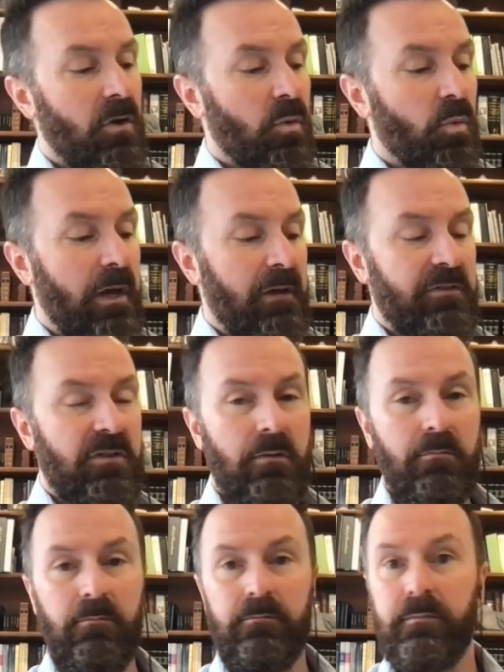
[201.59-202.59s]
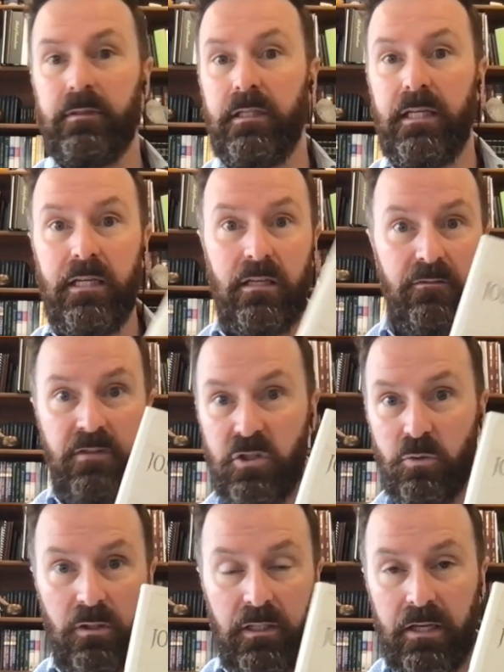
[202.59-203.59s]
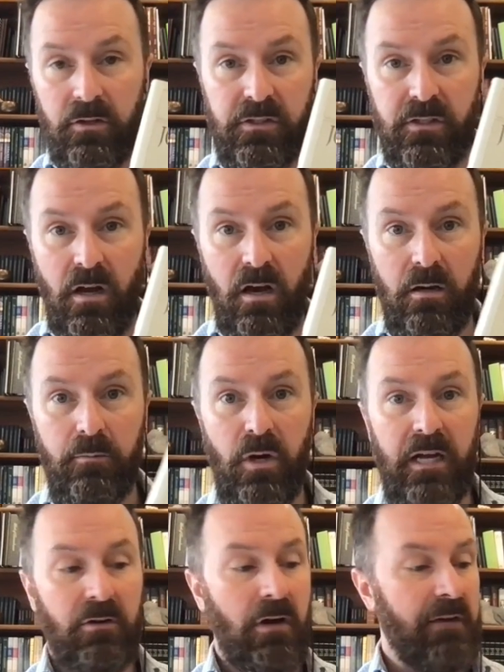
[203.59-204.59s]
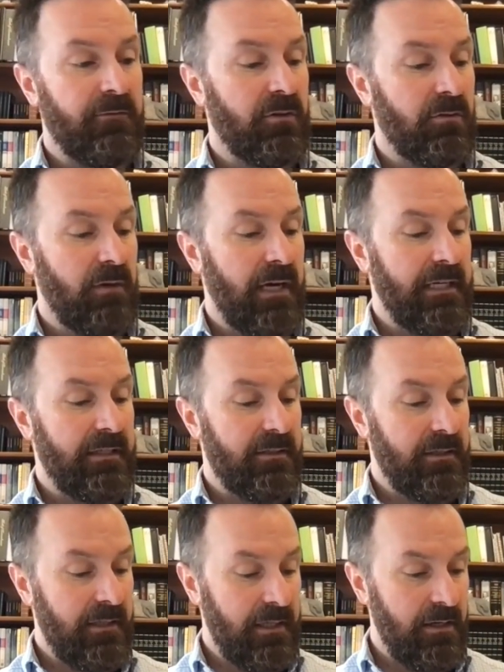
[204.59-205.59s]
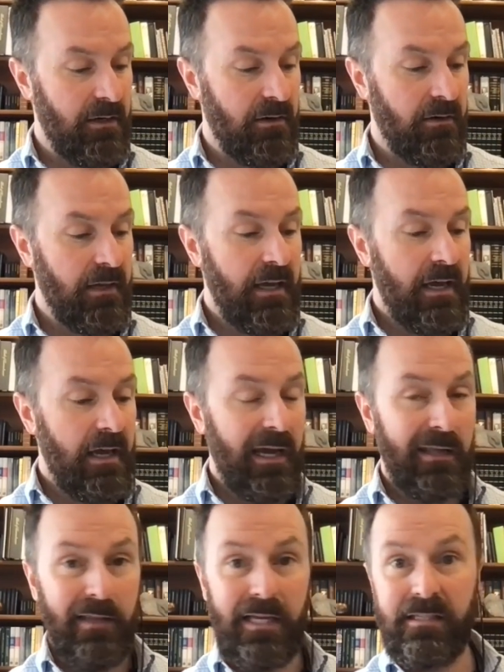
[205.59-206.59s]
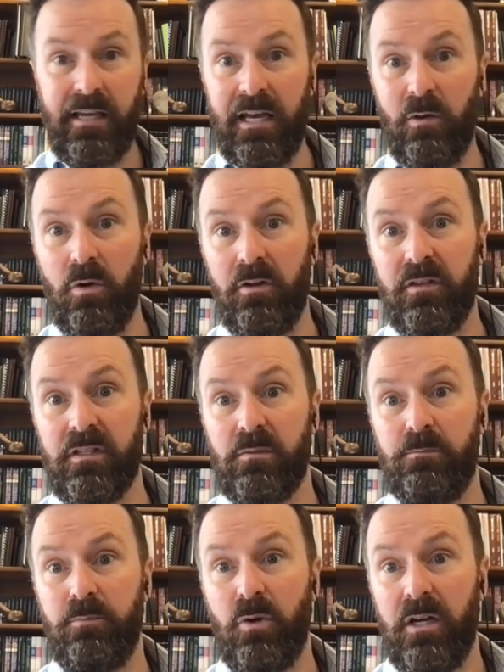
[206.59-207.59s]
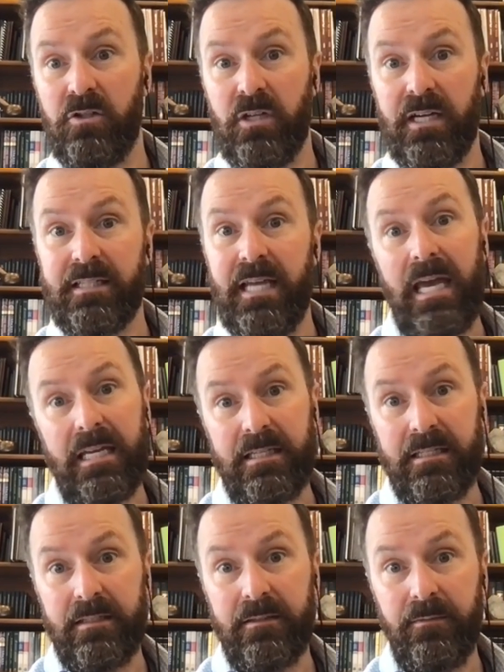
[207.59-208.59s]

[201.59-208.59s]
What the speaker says: We have some individual letters and autobiographical writings in here. And that's kind of where this project ended.